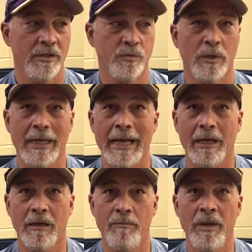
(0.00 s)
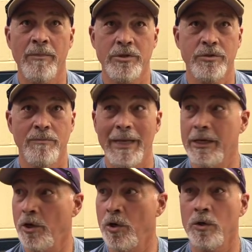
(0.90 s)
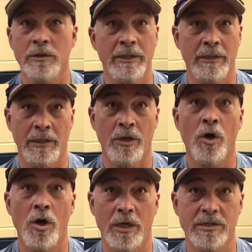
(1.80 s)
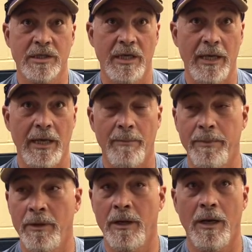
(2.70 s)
It's what kind of commitments you make early in August camp.